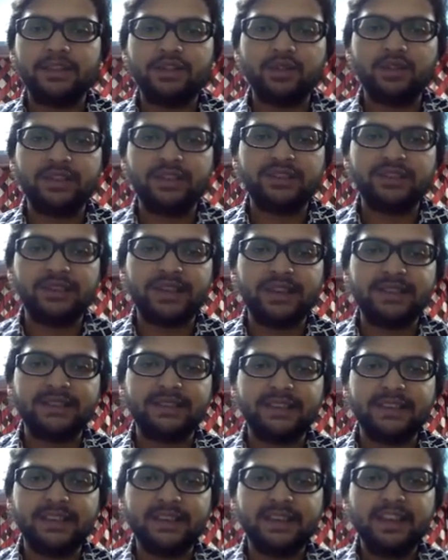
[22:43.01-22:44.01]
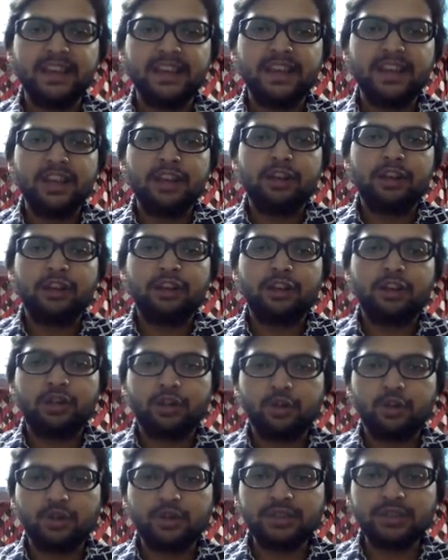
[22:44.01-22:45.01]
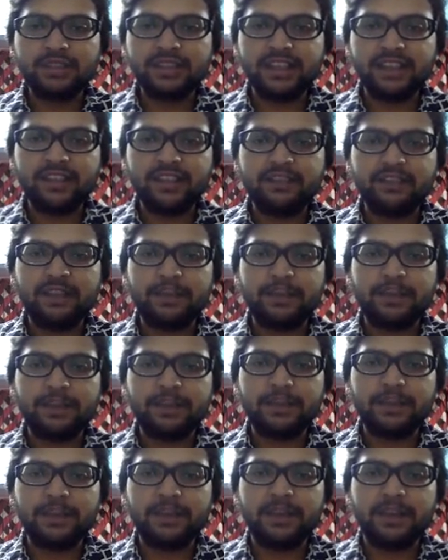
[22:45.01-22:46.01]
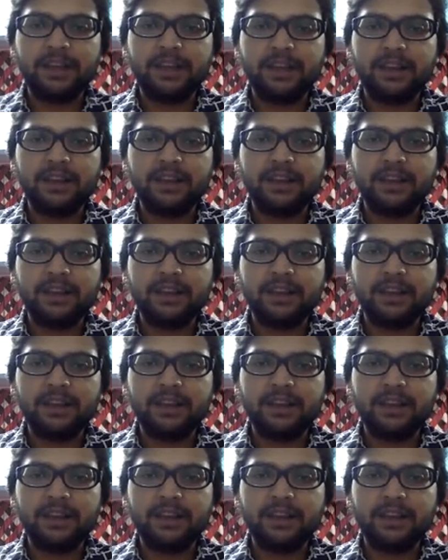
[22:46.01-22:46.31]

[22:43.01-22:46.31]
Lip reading: So as you can see, to save the people,